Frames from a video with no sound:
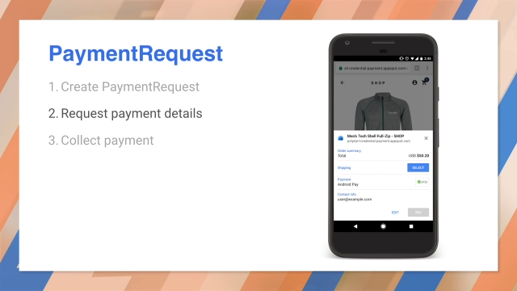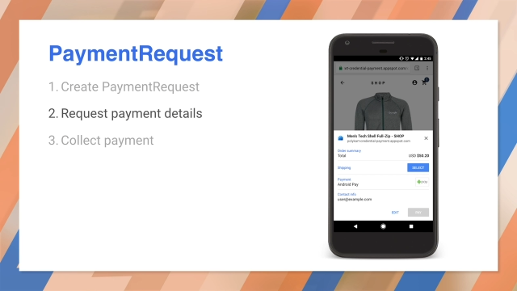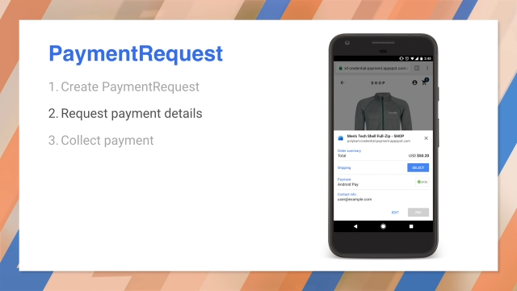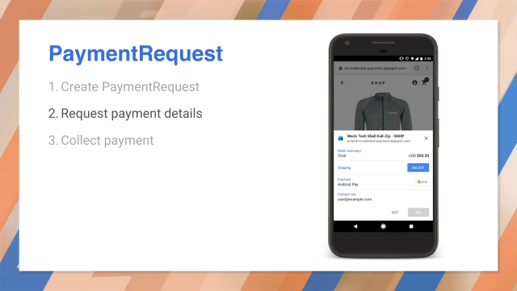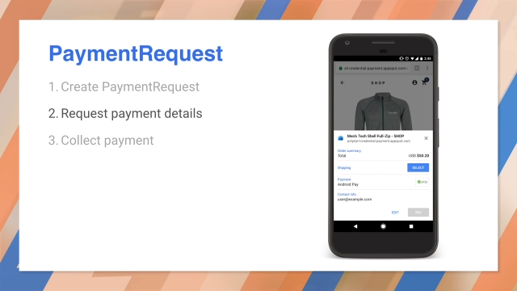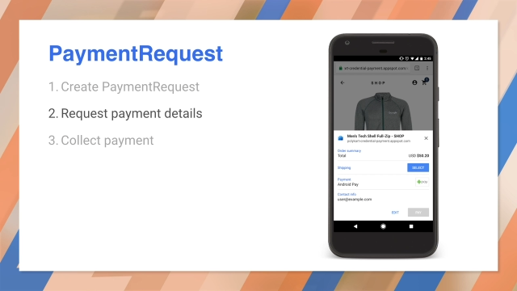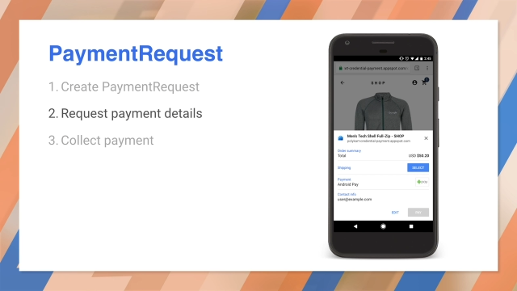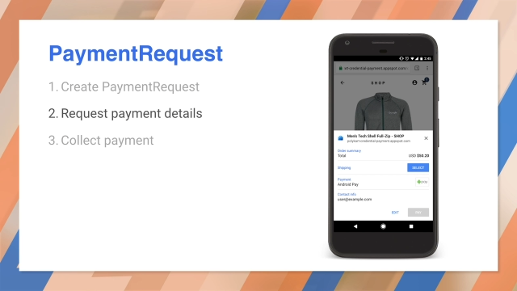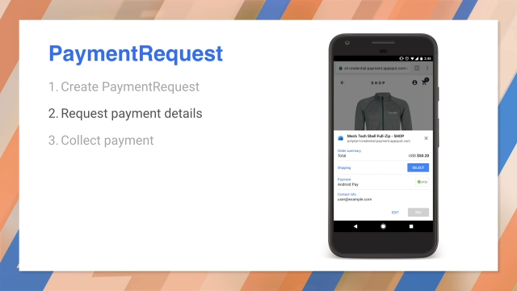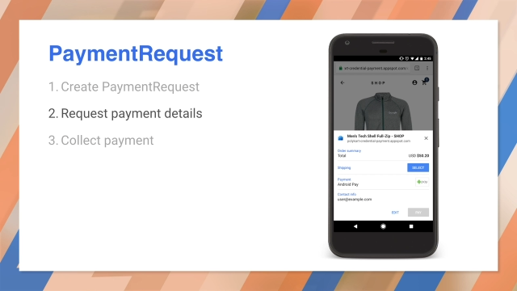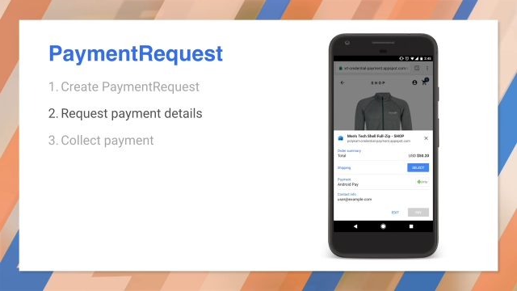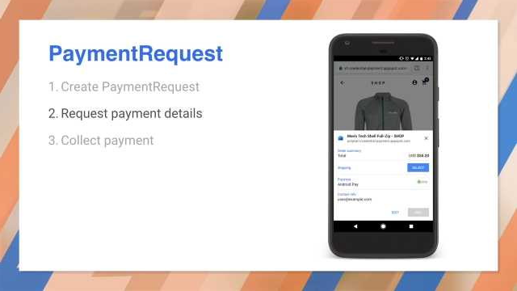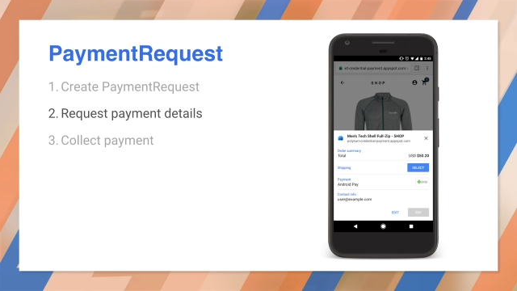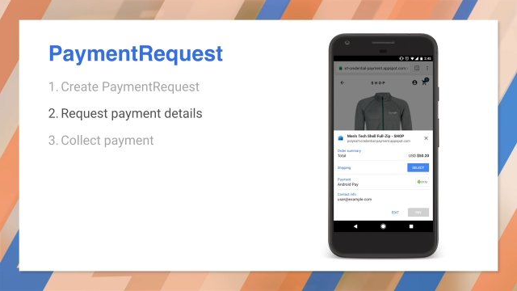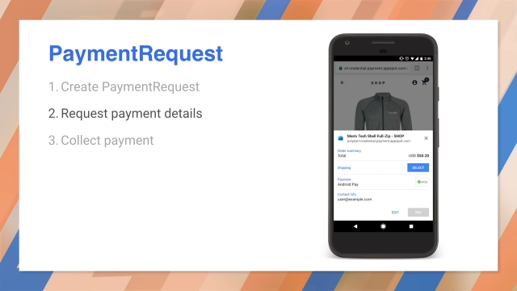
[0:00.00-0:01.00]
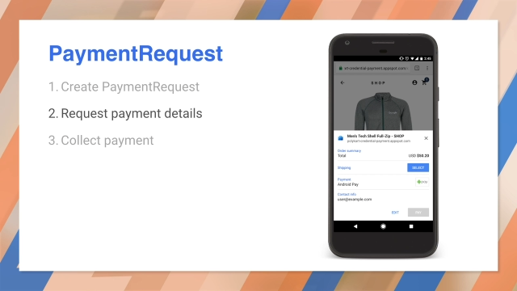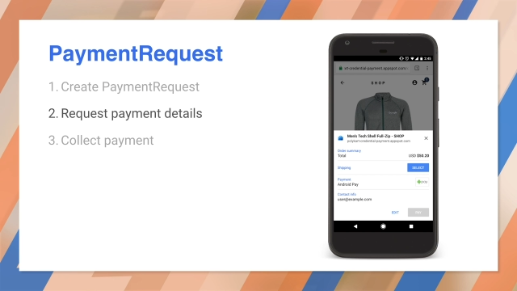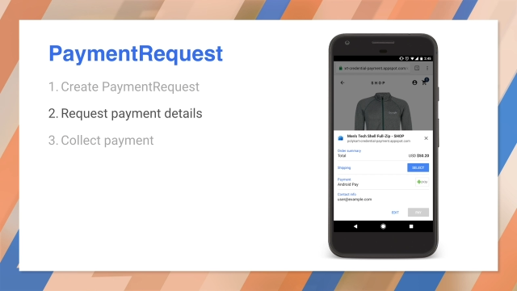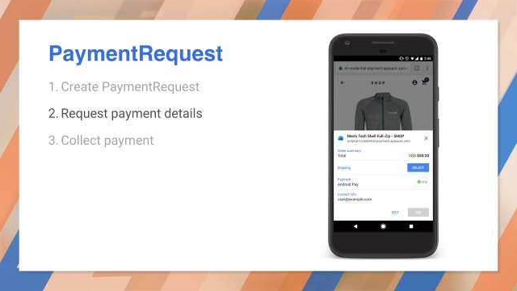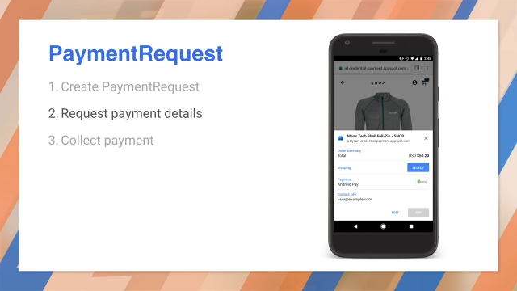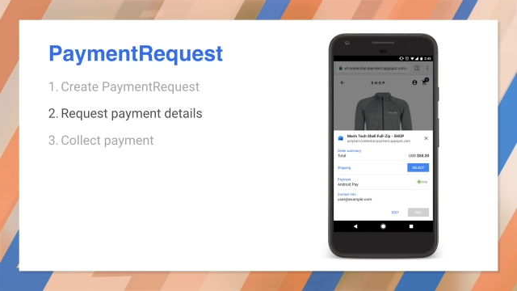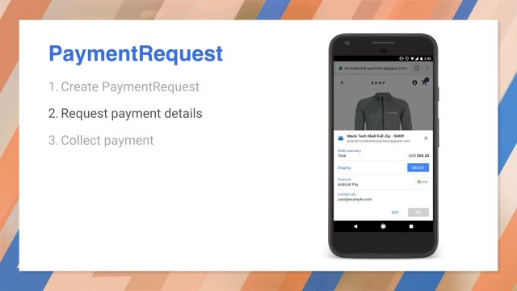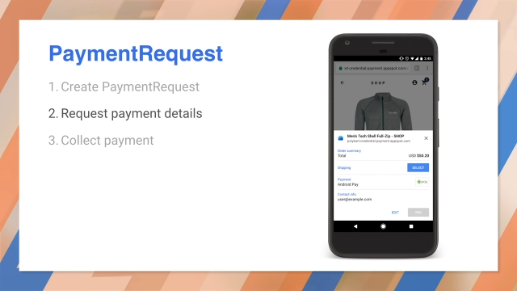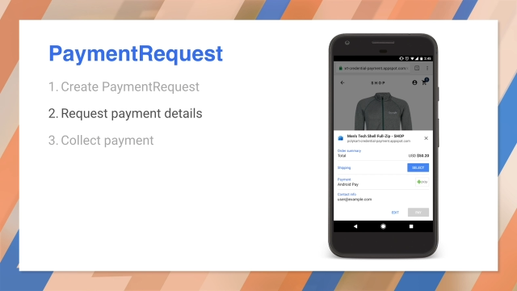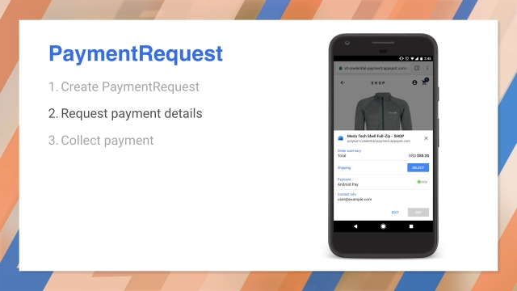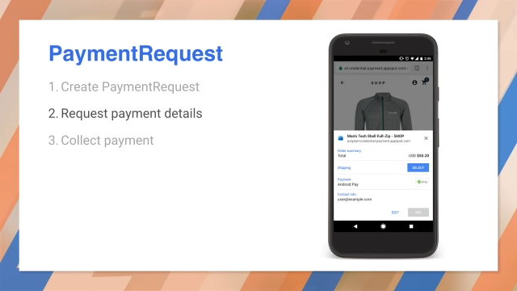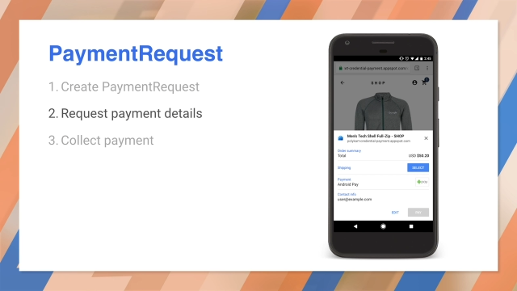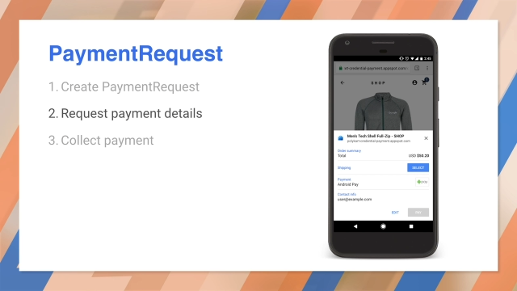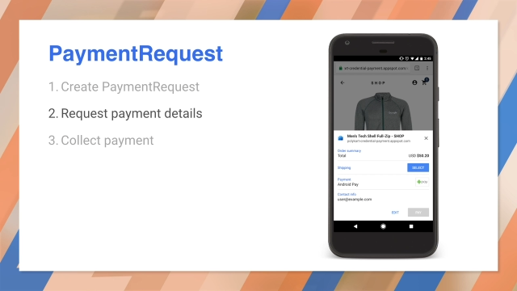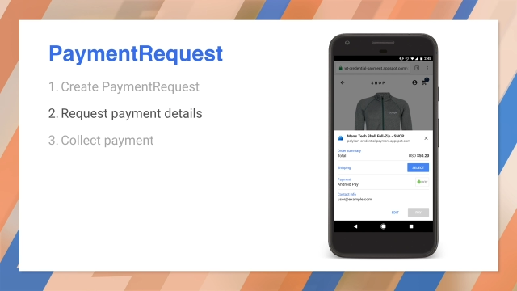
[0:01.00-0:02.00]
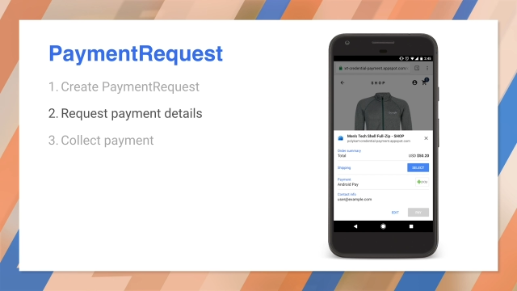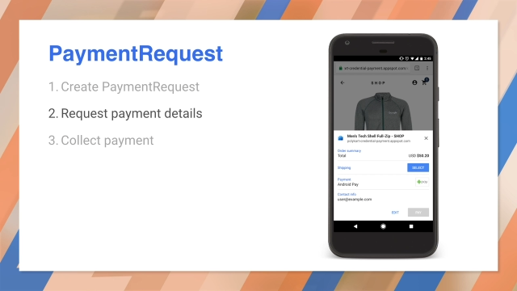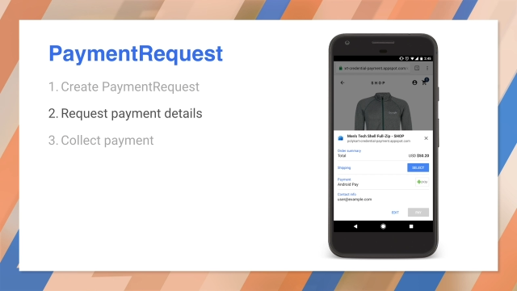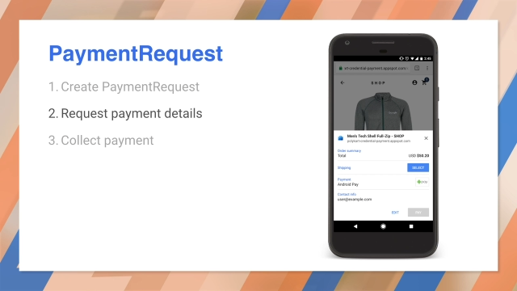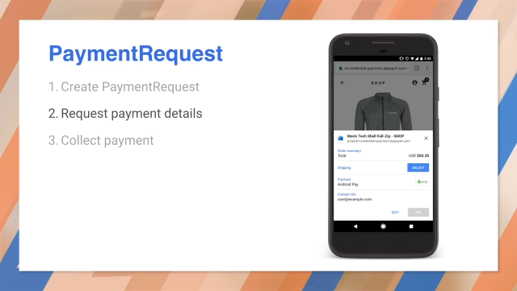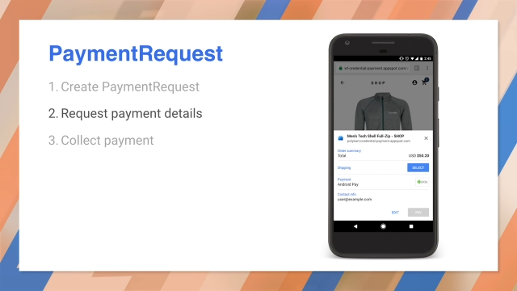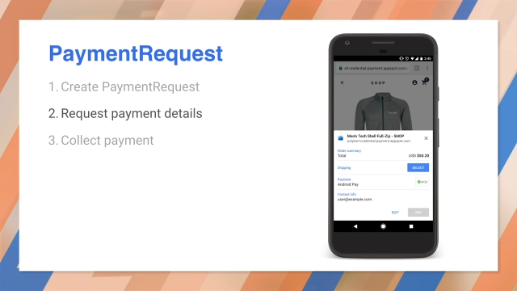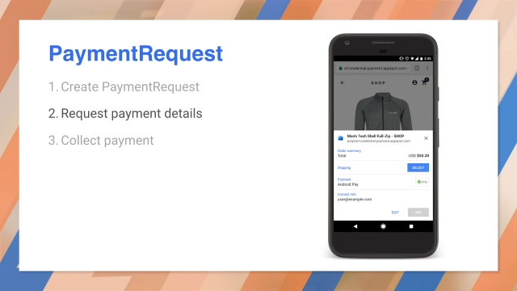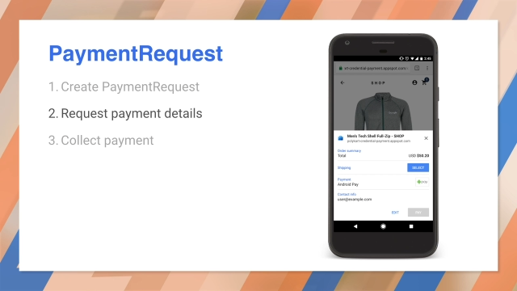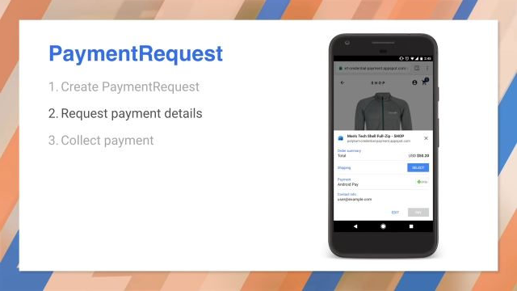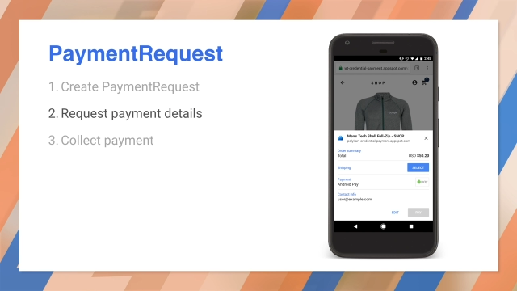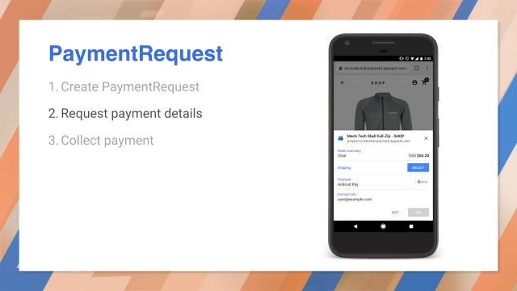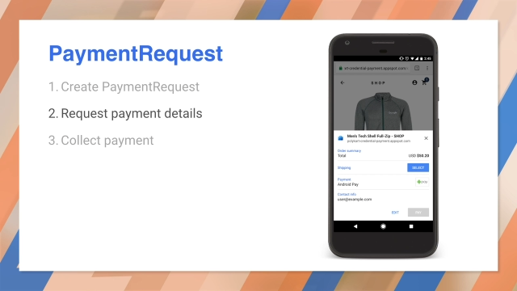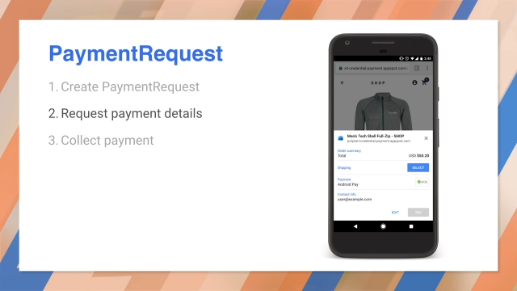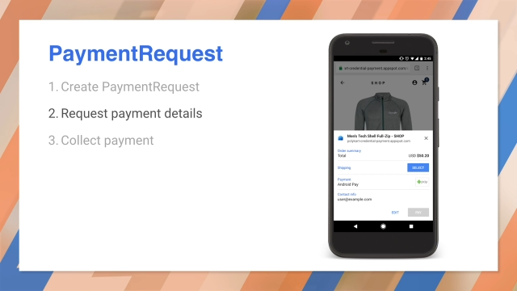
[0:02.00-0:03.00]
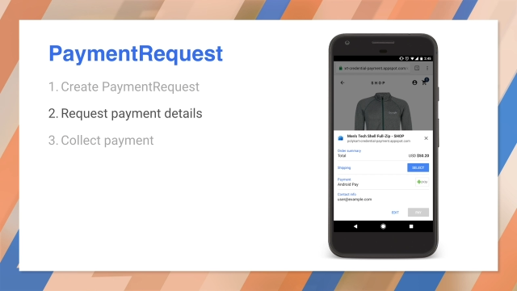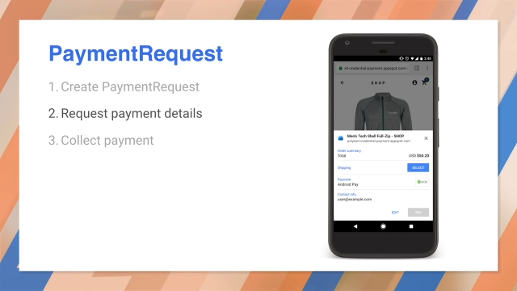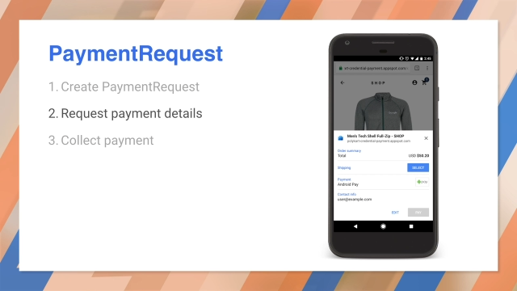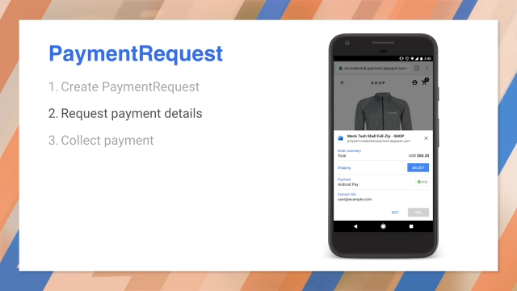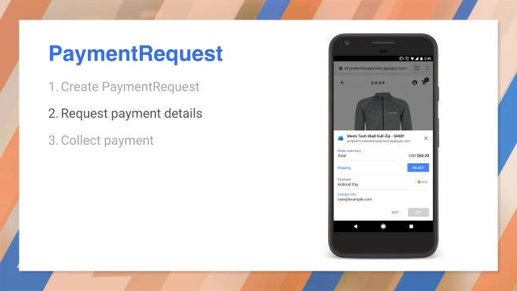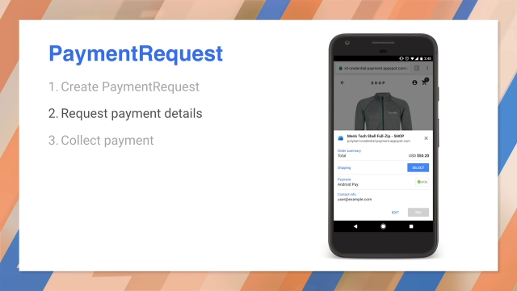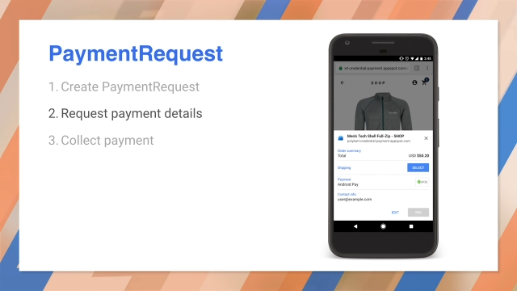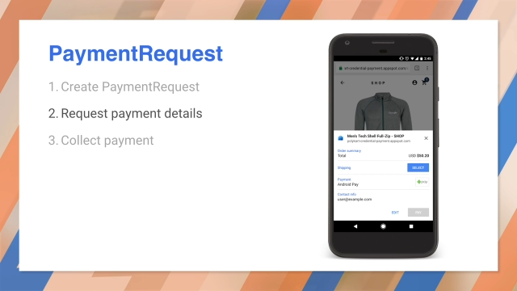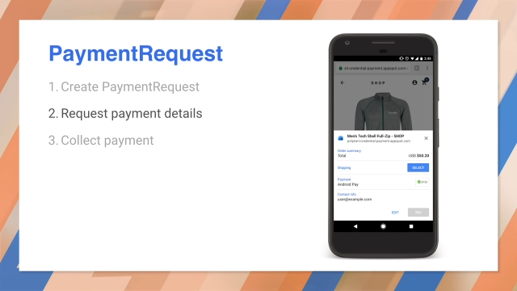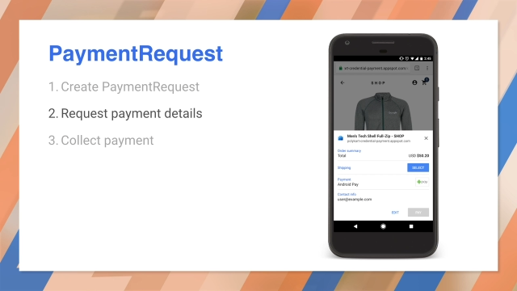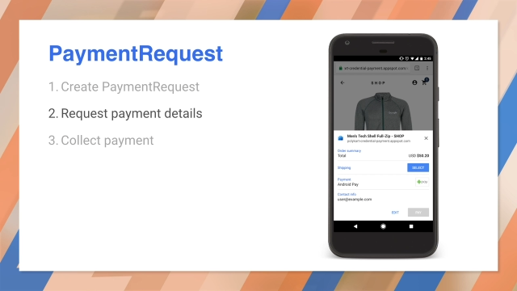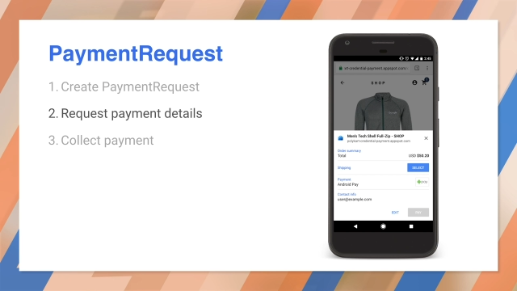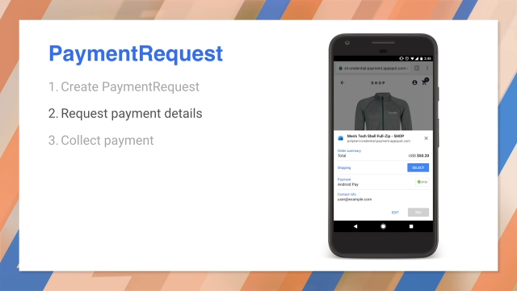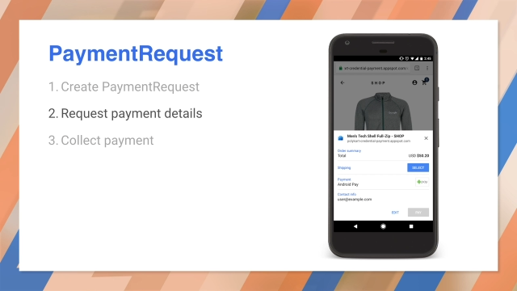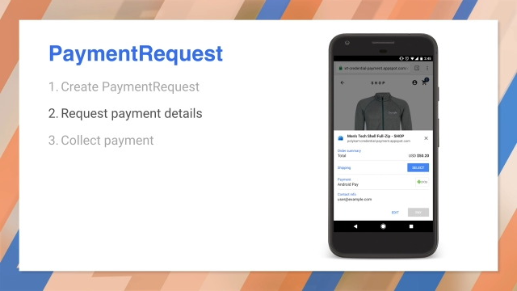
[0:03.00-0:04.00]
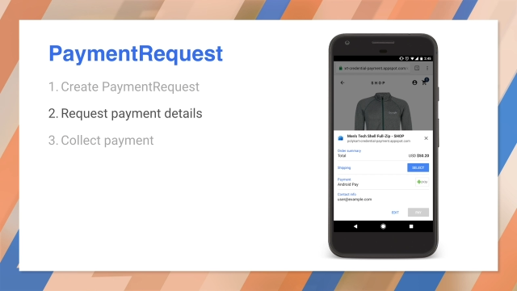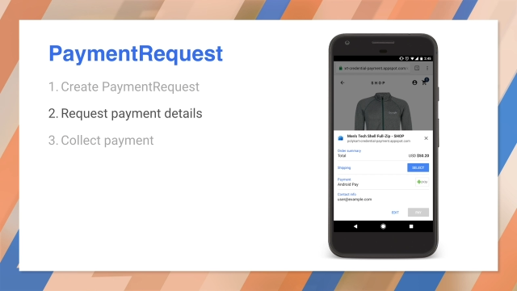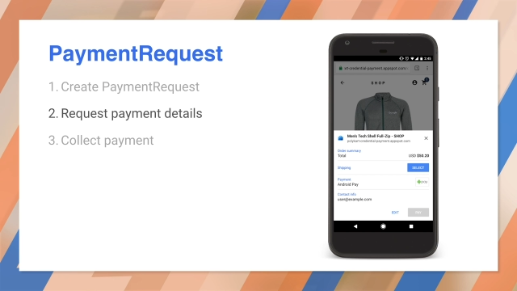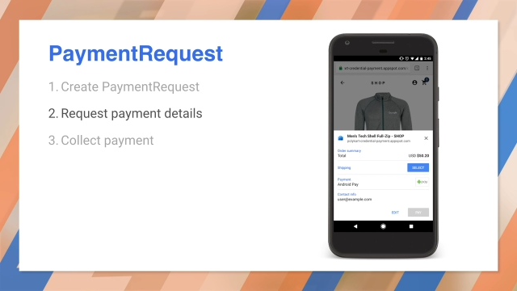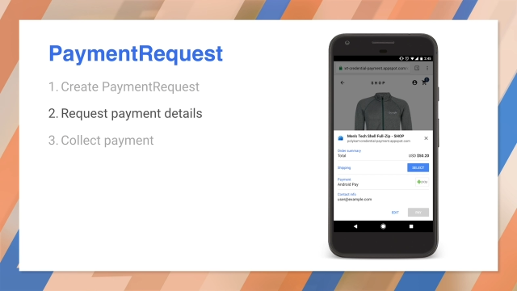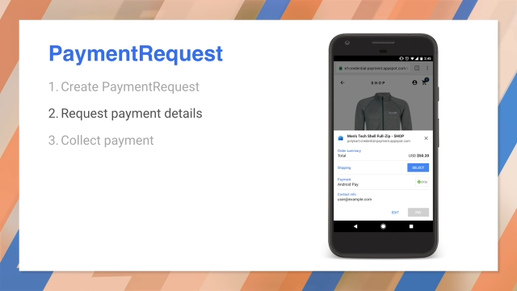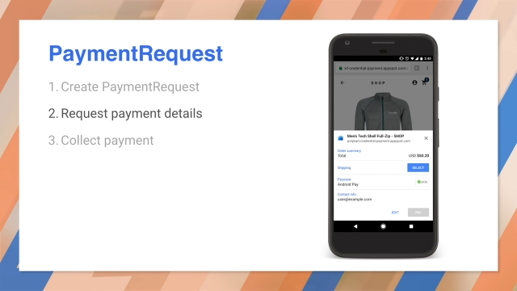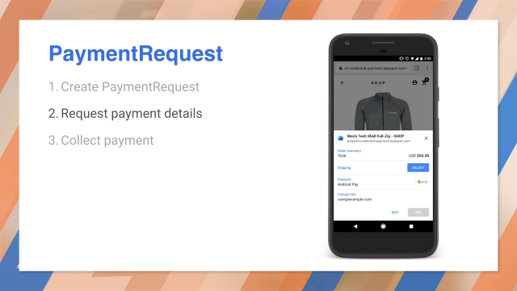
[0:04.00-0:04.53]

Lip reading: Nobody's mouth can be seen.